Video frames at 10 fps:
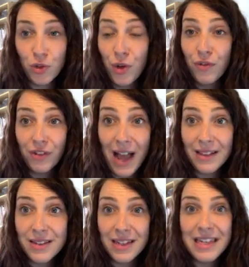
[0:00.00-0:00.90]
throughout
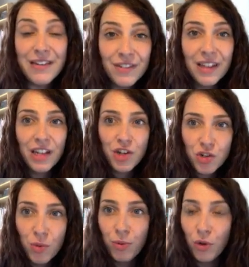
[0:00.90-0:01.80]
France to evenly
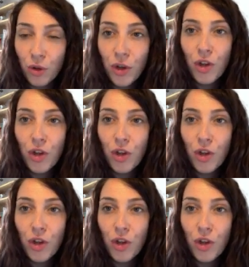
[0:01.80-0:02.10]
distribute